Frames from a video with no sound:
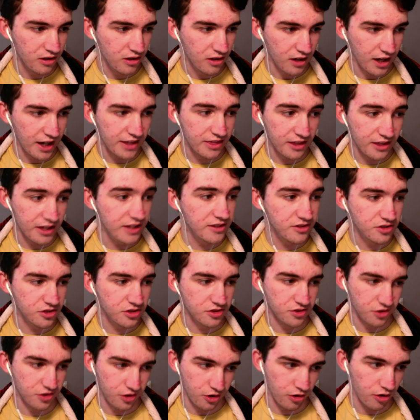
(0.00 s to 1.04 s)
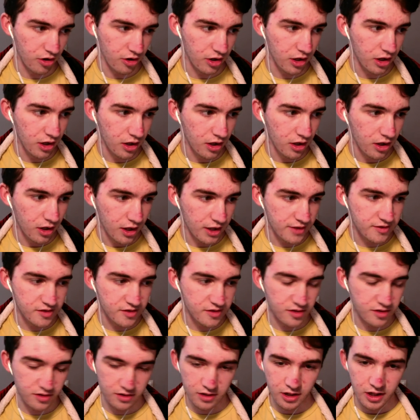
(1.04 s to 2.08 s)
I think it's just good.
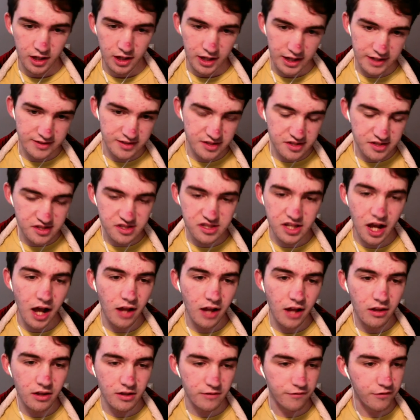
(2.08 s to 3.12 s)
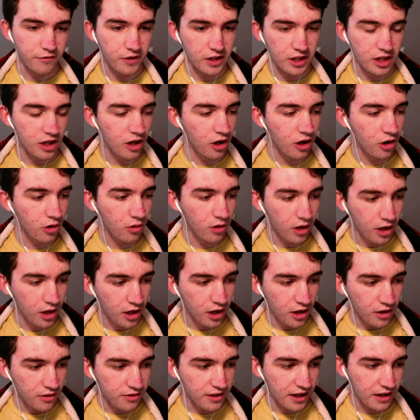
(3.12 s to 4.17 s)
It's a solid video
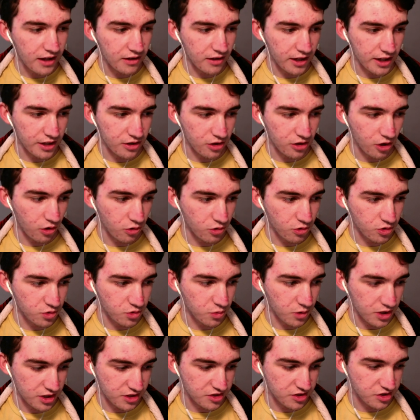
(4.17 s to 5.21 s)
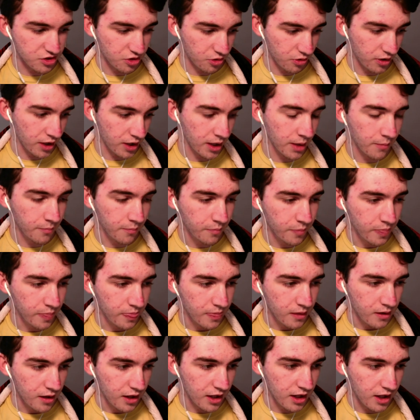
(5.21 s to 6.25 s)
that like knows what it's doing,
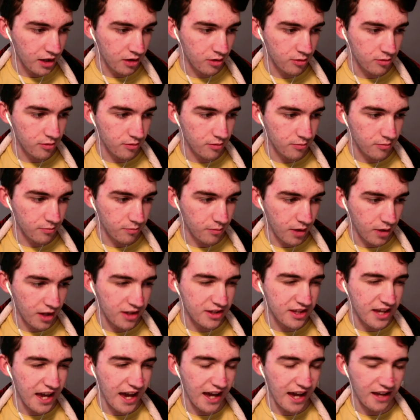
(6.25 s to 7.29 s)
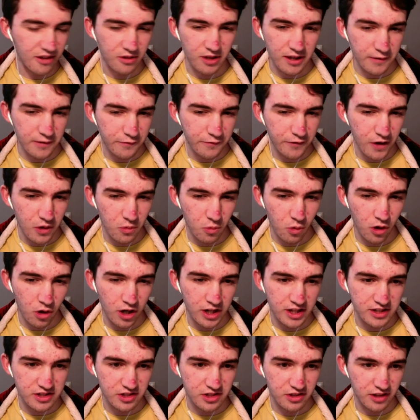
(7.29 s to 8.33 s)
and yeah, if I
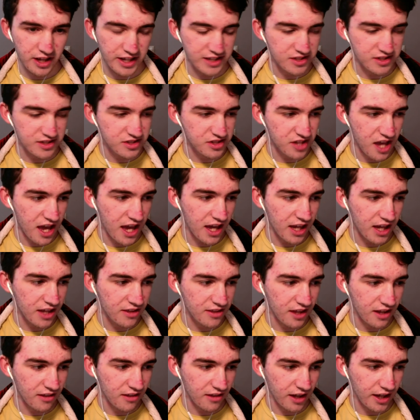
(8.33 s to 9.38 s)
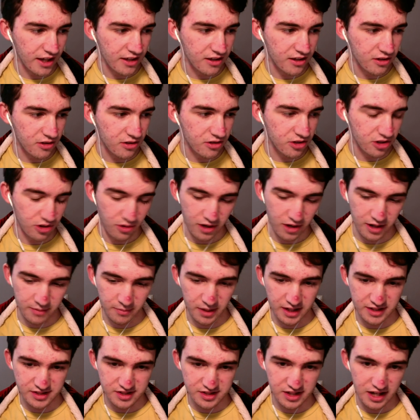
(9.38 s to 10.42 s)
wanted to like say that, like, you know, on
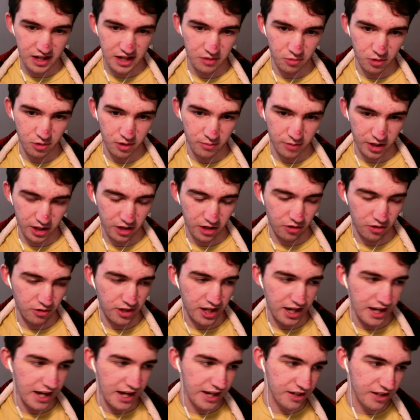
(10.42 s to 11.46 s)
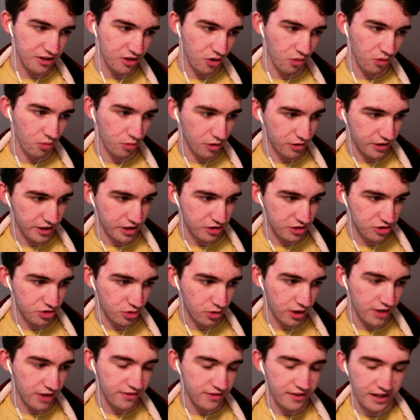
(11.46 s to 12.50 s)
my side where I'm like, okay, I don't really
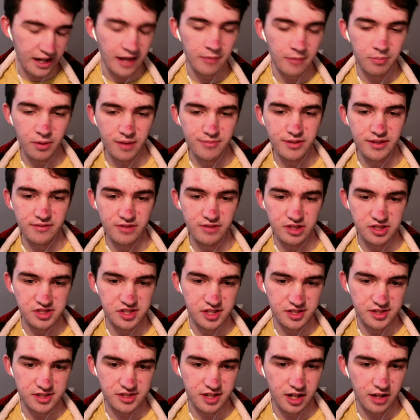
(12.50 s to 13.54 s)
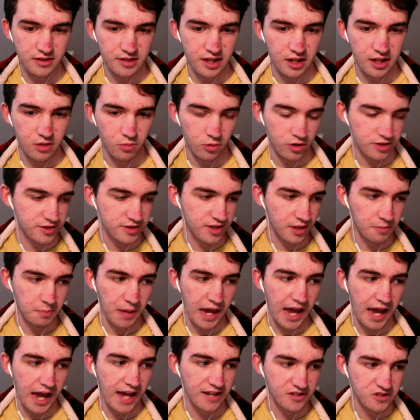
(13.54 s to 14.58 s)
enjoy it, then I'd probably give it a 6 out of 10, where it's like
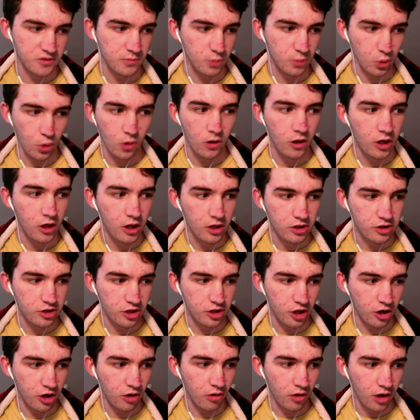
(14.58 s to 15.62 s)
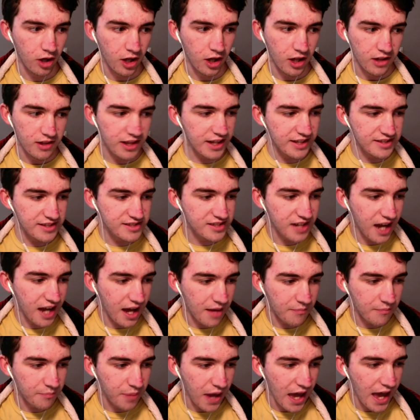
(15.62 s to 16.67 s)
passable, you know? Like, it's
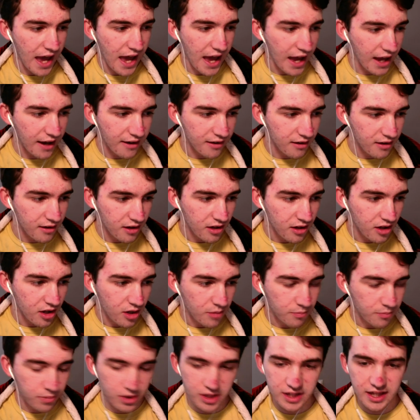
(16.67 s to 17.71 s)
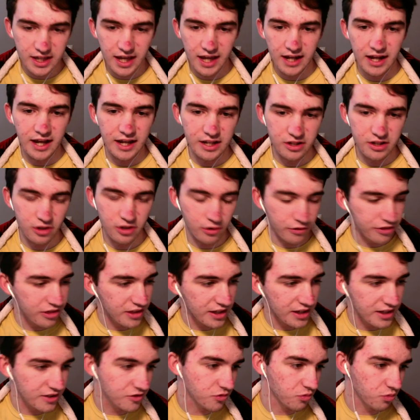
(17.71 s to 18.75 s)
not bad, but again, I don't
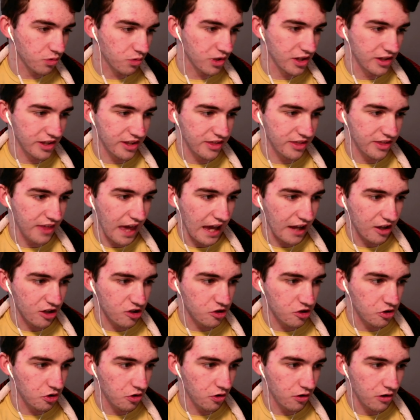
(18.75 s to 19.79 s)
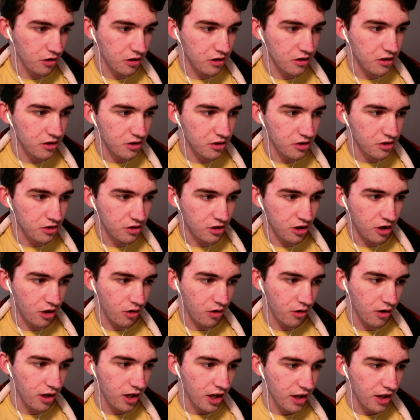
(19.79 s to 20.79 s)
think it's really that good, you know?